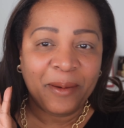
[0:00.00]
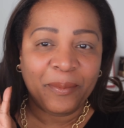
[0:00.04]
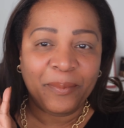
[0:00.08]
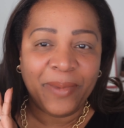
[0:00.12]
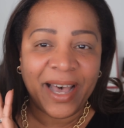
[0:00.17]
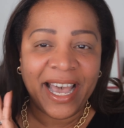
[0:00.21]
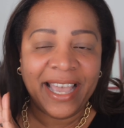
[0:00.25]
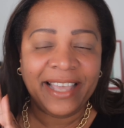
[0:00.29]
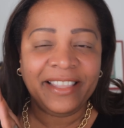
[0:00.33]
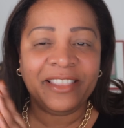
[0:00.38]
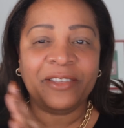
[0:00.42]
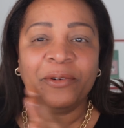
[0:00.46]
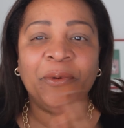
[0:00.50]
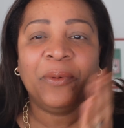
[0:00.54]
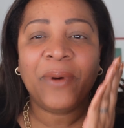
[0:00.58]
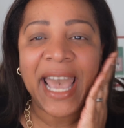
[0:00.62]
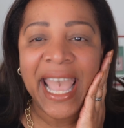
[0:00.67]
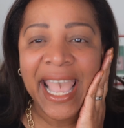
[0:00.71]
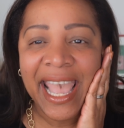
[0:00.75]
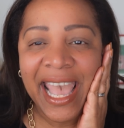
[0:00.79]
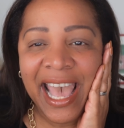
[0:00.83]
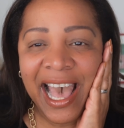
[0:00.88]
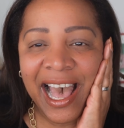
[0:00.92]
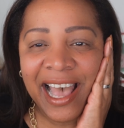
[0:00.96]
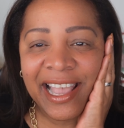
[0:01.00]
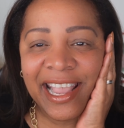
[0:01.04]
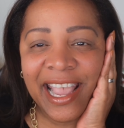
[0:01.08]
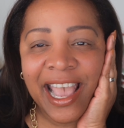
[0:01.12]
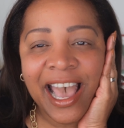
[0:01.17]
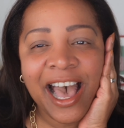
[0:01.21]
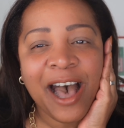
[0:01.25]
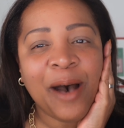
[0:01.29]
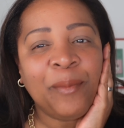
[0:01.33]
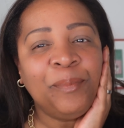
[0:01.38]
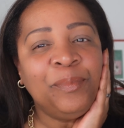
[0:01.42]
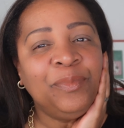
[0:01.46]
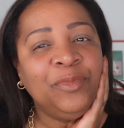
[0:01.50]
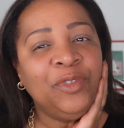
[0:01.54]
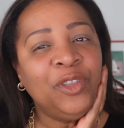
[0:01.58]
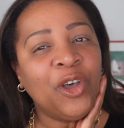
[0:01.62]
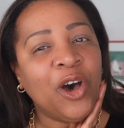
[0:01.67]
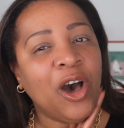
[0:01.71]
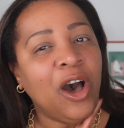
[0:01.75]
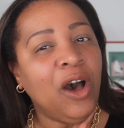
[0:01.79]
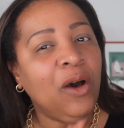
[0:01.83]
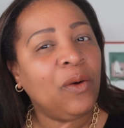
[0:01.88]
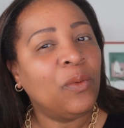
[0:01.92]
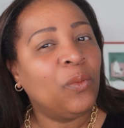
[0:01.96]
by the way, I am
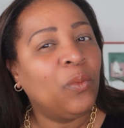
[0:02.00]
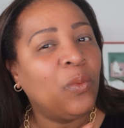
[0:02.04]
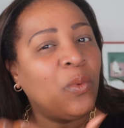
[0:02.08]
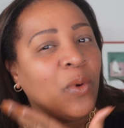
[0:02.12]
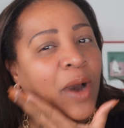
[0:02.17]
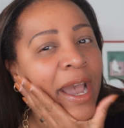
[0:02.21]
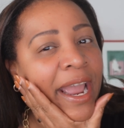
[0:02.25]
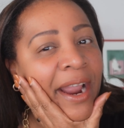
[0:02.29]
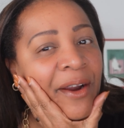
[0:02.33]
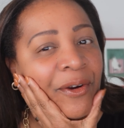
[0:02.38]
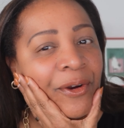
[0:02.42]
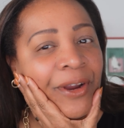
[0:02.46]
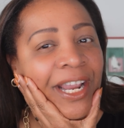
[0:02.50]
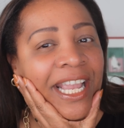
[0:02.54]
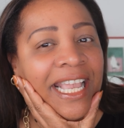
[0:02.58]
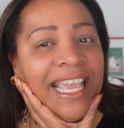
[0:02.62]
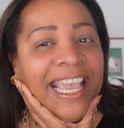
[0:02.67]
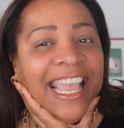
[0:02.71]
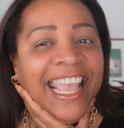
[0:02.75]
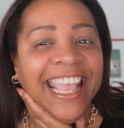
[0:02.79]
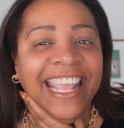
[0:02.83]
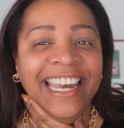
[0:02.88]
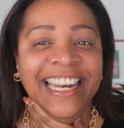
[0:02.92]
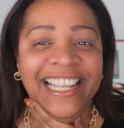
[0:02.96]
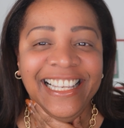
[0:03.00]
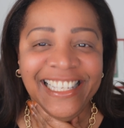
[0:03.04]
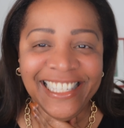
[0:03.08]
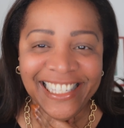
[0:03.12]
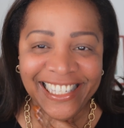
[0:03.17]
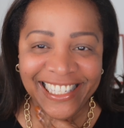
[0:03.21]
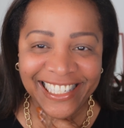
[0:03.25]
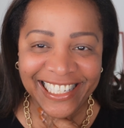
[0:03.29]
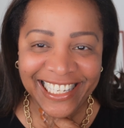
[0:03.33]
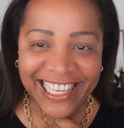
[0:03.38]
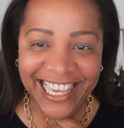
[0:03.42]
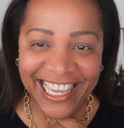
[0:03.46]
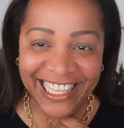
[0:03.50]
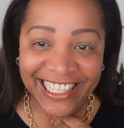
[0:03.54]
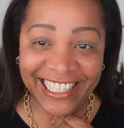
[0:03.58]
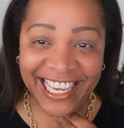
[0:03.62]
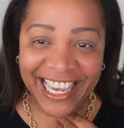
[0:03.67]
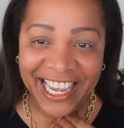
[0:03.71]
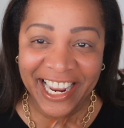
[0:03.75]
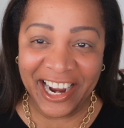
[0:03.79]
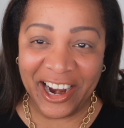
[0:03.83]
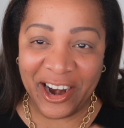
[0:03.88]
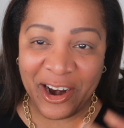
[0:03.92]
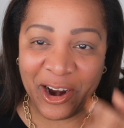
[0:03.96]
not wearing any
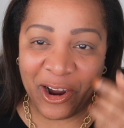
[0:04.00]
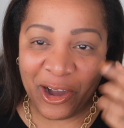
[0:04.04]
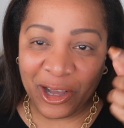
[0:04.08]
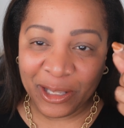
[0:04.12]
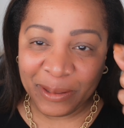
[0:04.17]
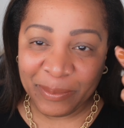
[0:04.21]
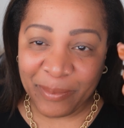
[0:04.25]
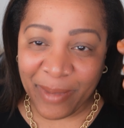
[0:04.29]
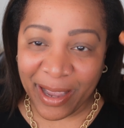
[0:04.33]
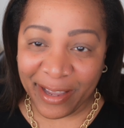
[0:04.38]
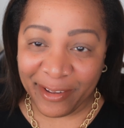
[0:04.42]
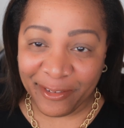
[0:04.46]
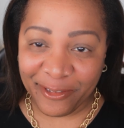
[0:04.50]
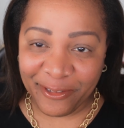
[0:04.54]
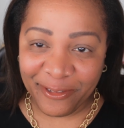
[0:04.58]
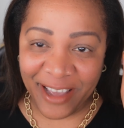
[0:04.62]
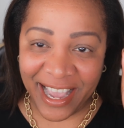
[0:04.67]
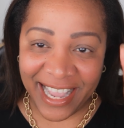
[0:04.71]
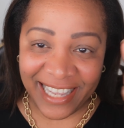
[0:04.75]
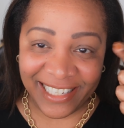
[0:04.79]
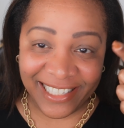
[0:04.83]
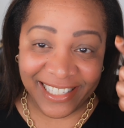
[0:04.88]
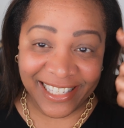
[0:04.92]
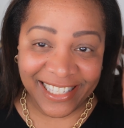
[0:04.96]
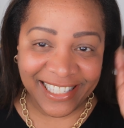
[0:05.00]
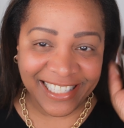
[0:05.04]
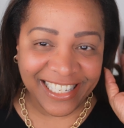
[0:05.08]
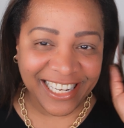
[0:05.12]
skincare on my face.